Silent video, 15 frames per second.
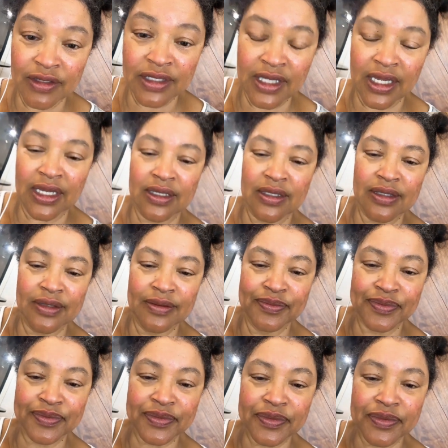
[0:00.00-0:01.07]
all those
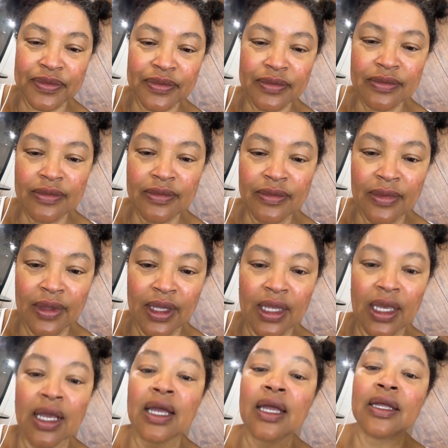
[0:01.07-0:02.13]
things.
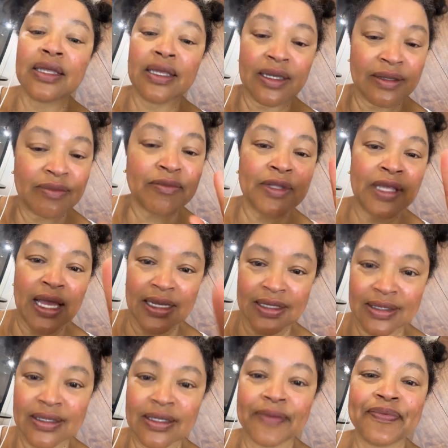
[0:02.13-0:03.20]

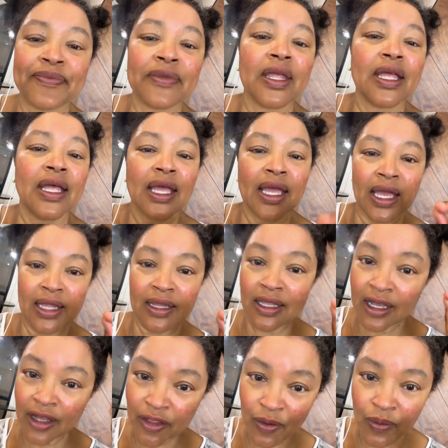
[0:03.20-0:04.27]
Yes.
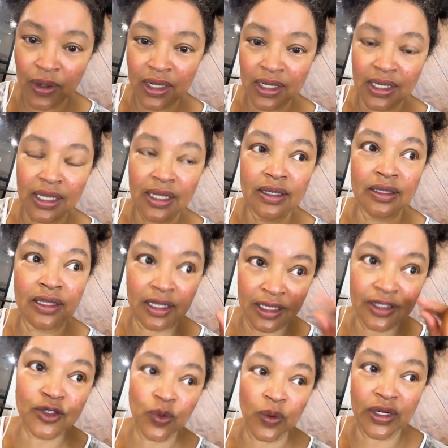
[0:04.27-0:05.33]
And the other one,
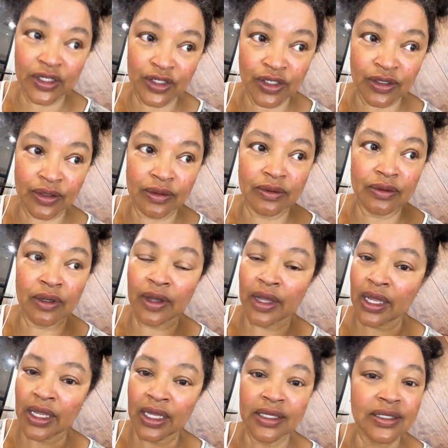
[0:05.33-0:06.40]
he's 22,
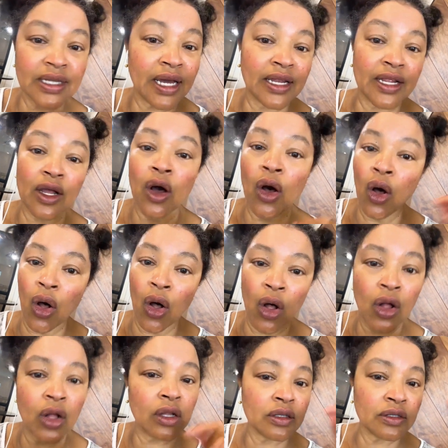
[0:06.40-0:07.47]
okay? He's got it
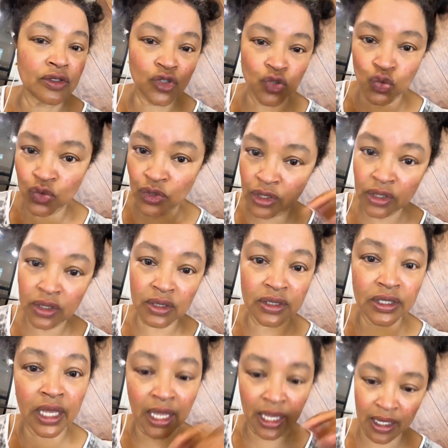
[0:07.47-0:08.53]
all
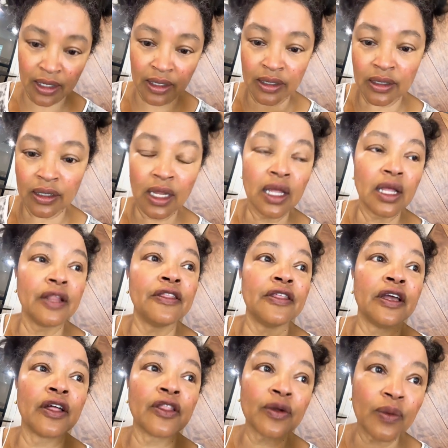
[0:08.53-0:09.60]
drilled in.
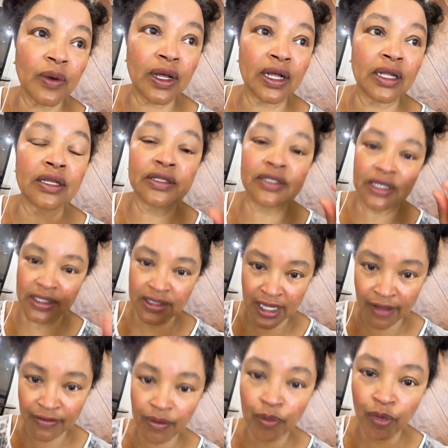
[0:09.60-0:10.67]
The other one
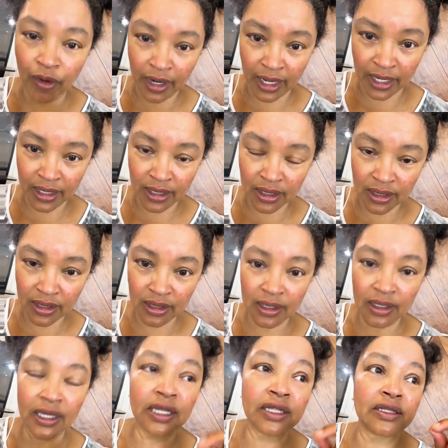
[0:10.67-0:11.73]
does have a
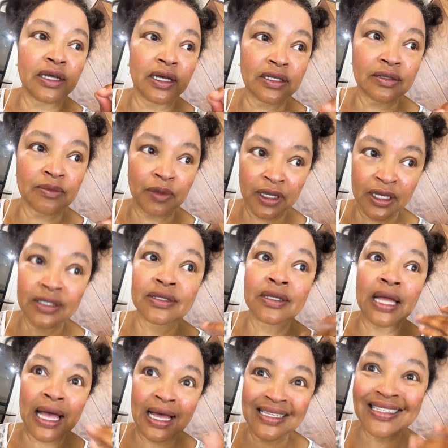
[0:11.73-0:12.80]
brand. He does,
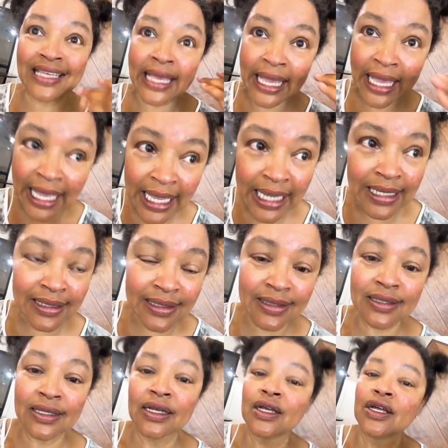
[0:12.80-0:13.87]
because as
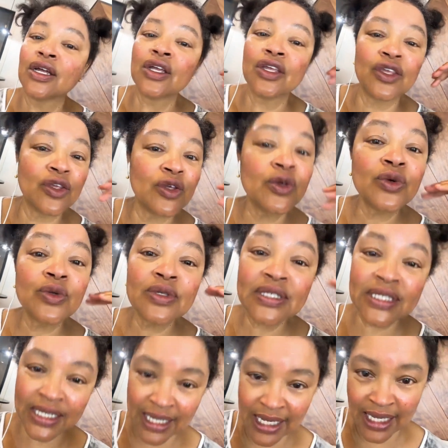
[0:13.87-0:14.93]
kids,
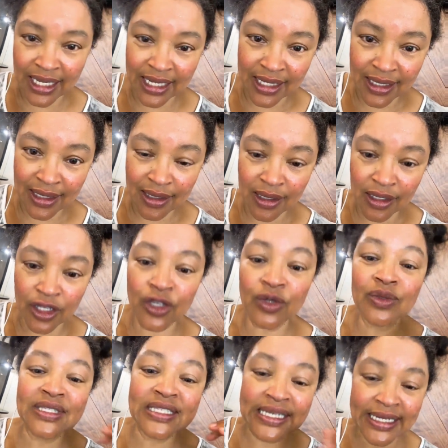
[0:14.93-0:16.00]
you did it.
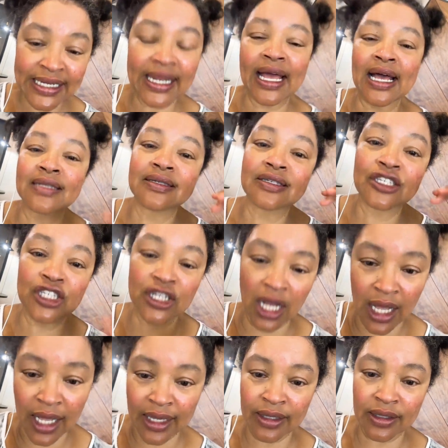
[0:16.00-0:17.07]
You did it as a
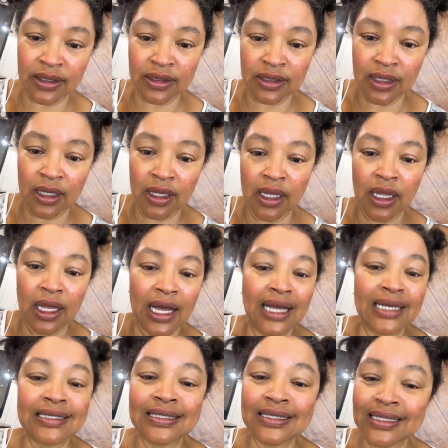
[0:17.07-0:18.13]
child.
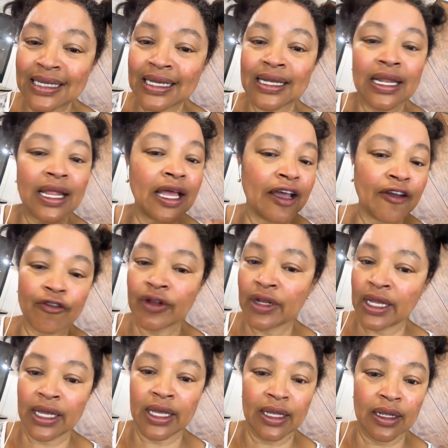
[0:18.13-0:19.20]
I see it
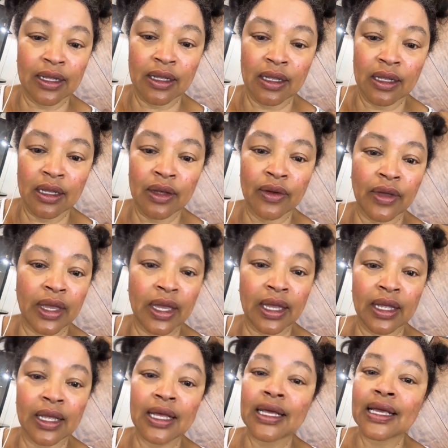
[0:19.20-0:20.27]
every day,
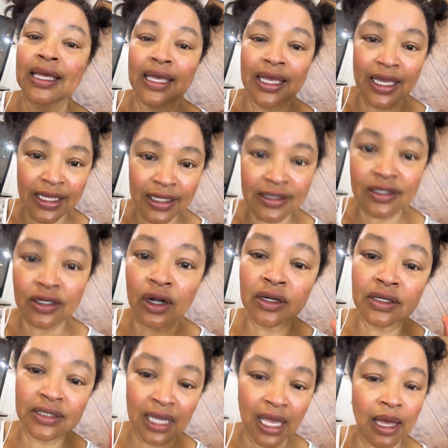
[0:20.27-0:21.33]
okay?
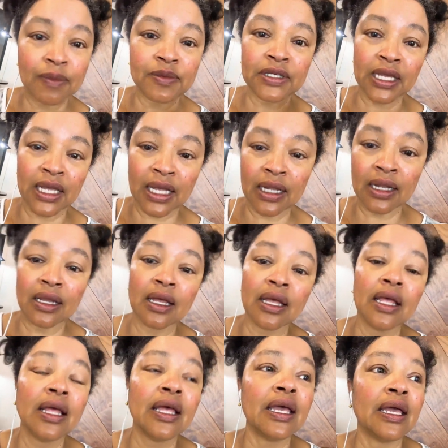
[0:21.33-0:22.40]
Kids are tapped
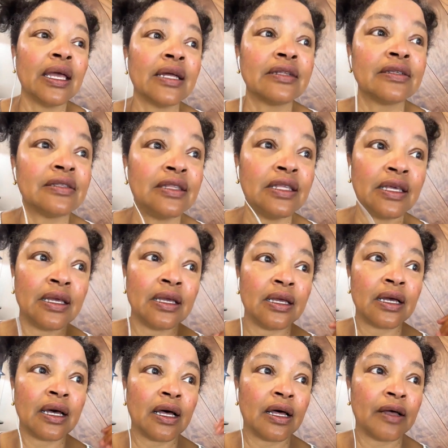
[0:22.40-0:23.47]
in. It's
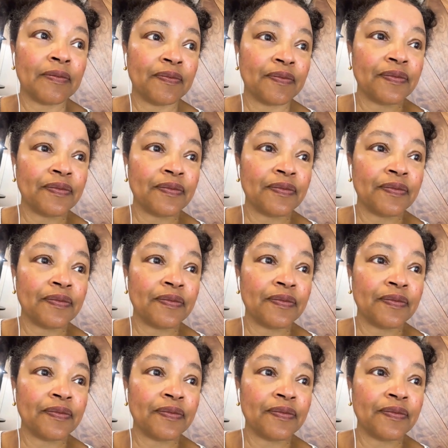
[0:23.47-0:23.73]
the